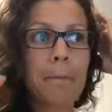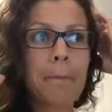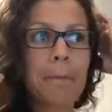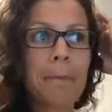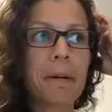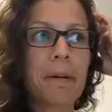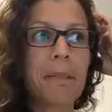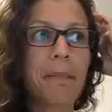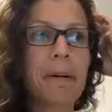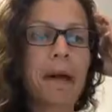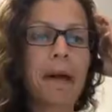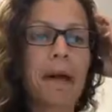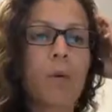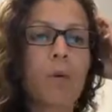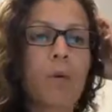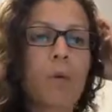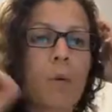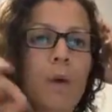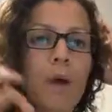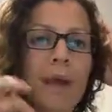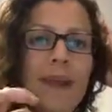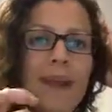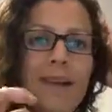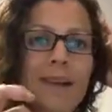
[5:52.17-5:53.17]
But my
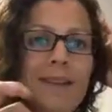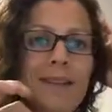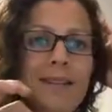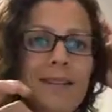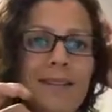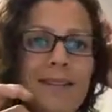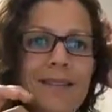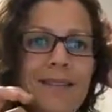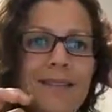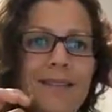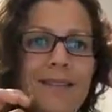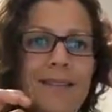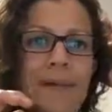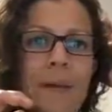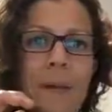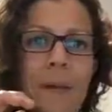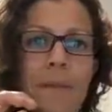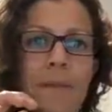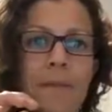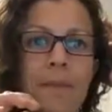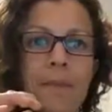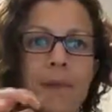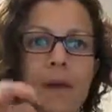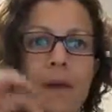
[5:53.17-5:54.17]
awareness,
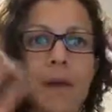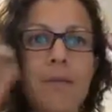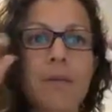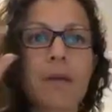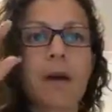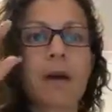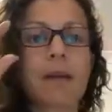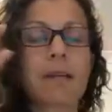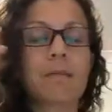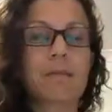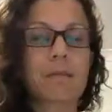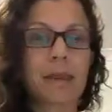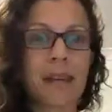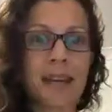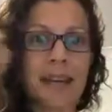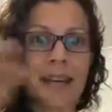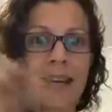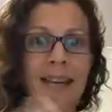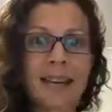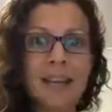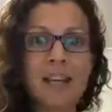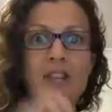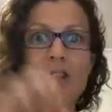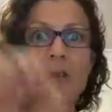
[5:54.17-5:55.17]
like my
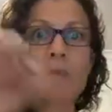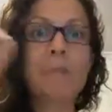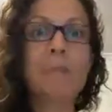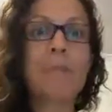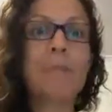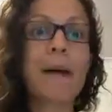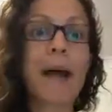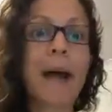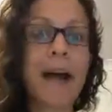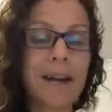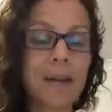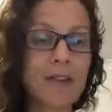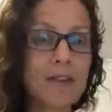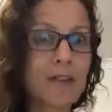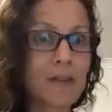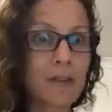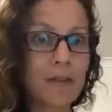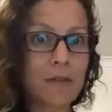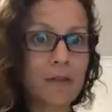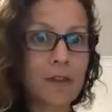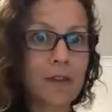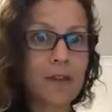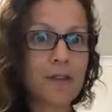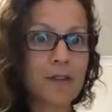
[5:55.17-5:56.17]
connection back to
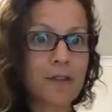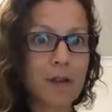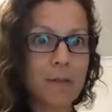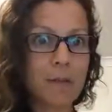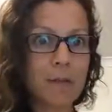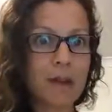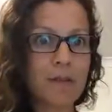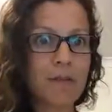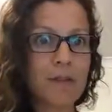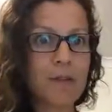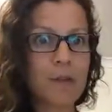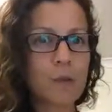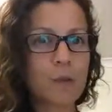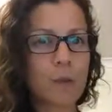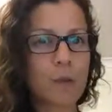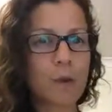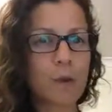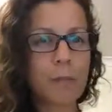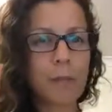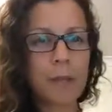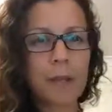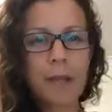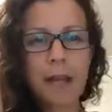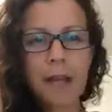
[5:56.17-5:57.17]
the first time I ever saw
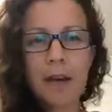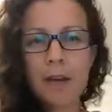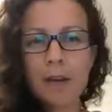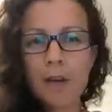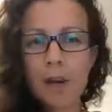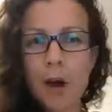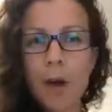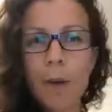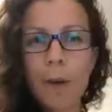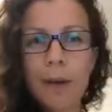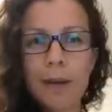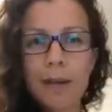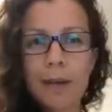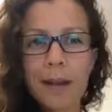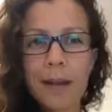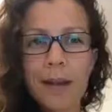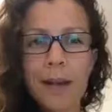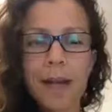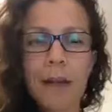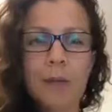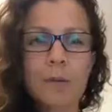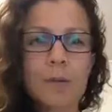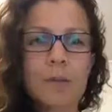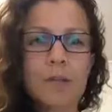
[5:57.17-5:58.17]
him, and that knowing that
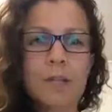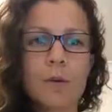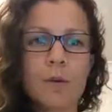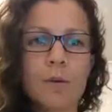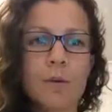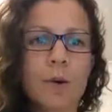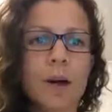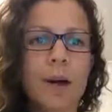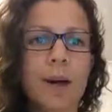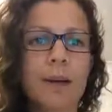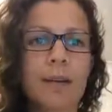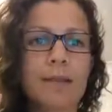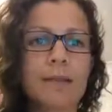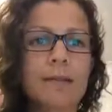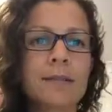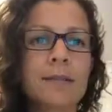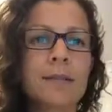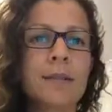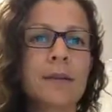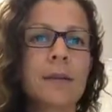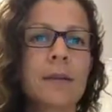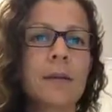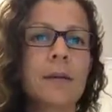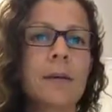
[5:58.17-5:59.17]
he was the one,